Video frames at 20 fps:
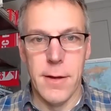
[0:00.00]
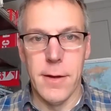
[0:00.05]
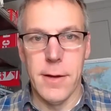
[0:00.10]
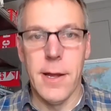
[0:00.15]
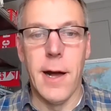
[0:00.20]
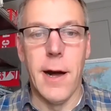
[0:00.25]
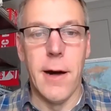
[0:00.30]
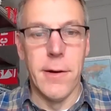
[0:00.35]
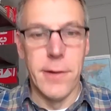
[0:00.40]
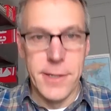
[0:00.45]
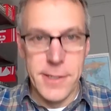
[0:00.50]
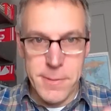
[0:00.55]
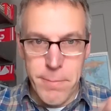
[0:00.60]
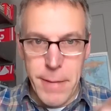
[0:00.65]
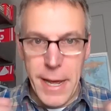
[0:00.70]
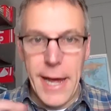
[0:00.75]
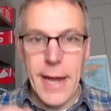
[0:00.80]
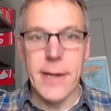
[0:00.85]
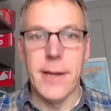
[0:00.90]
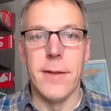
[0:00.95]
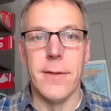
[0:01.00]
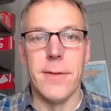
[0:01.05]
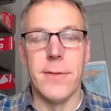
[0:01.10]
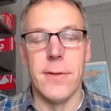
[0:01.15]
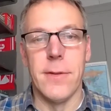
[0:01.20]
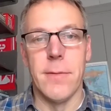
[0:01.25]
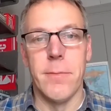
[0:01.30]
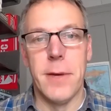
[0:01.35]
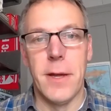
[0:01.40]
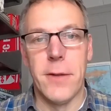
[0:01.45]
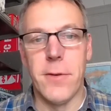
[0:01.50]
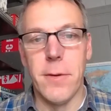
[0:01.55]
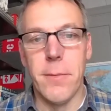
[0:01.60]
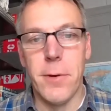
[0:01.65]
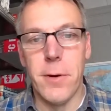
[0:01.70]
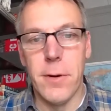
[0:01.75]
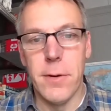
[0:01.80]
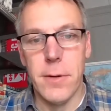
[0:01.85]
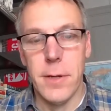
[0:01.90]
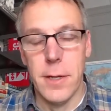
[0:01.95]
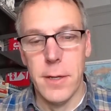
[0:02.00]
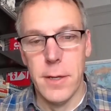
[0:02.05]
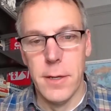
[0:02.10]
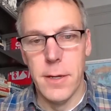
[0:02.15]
colonists back into the metropole.